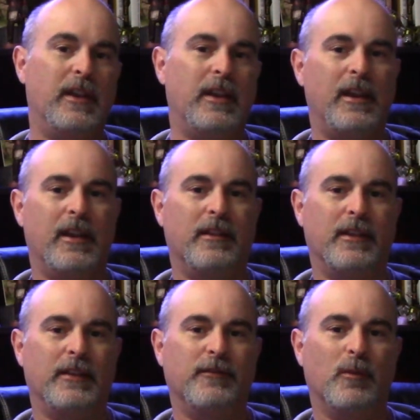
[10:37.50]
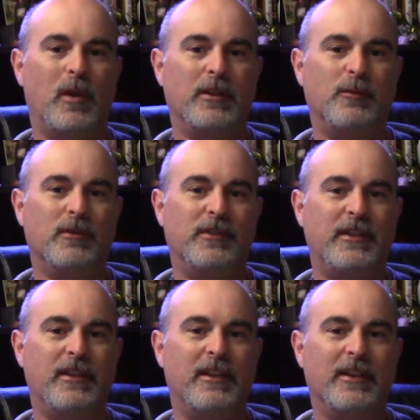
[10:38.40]
And thanks for watching. We'll see you
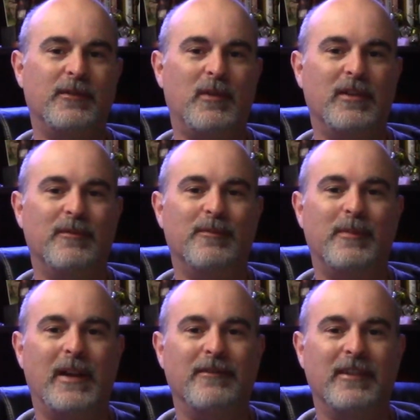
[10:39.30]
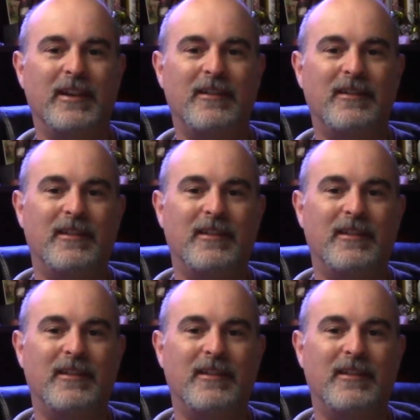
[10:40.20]
in the next one. Bye for now.